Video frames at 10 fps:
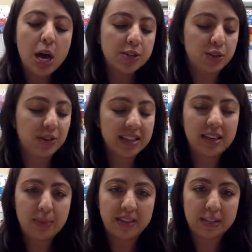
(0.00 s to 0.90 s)
So the great
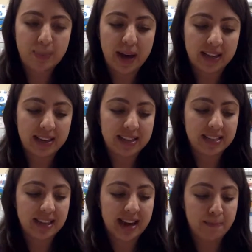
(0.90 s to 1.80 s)
thing about this packet
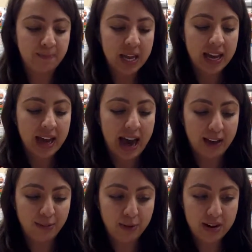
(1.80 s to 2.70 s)
is that
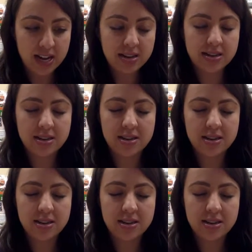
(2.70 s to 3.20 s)
I wrote it